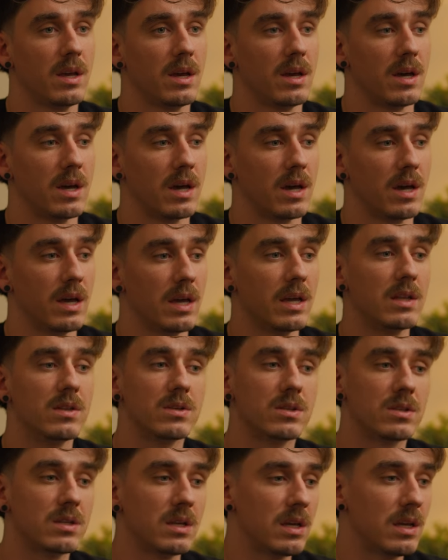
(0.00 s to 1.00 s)
uh, and
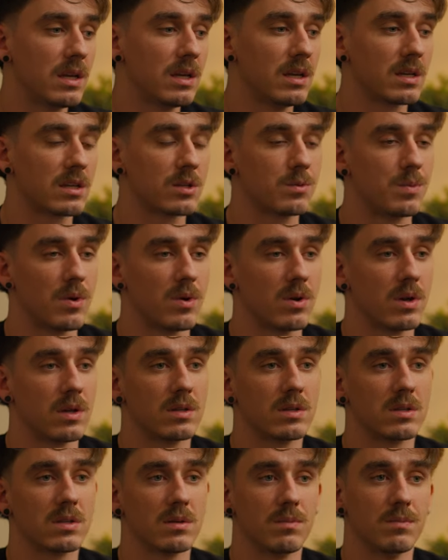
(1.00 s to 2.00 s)
see and
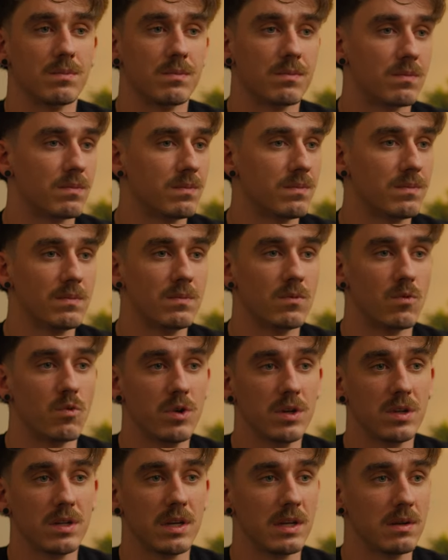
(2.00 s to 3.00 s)
experience some
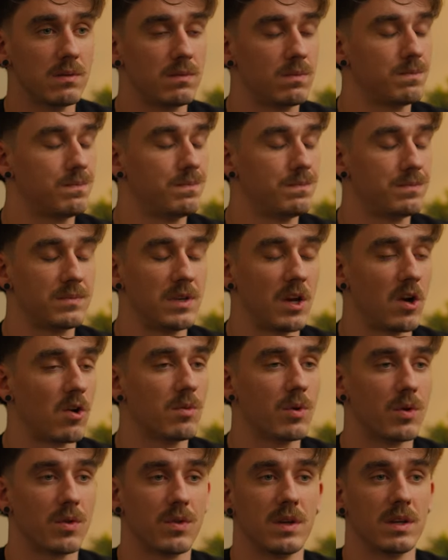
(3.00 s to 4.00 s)
really
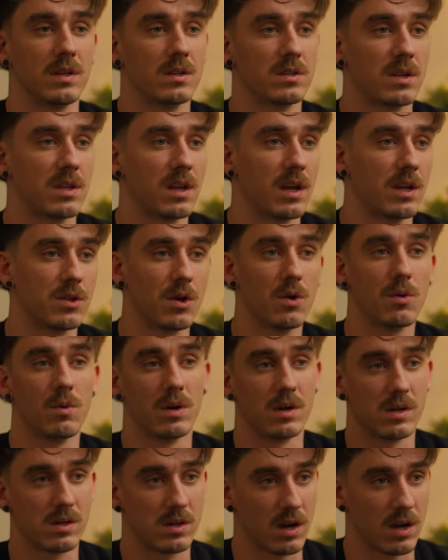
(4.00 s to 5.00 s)
terrible things that I don't
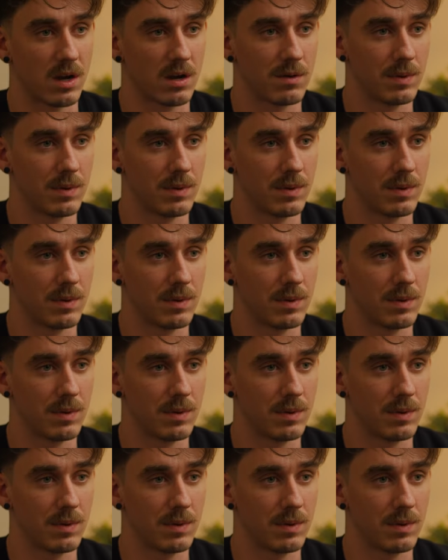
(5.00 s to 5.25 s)
want to talk